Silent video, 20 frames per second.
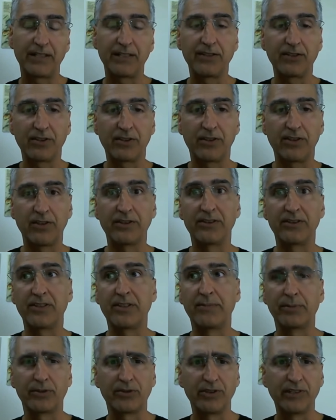It's called
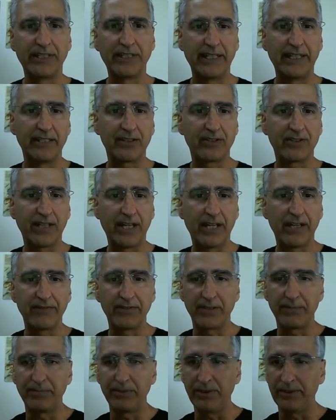Simple Green
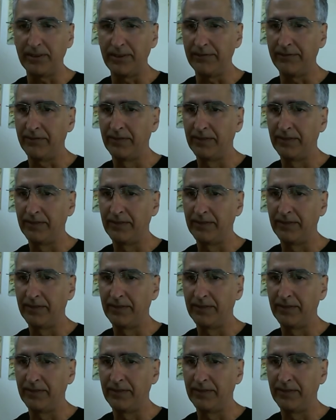Aircraft, I believe.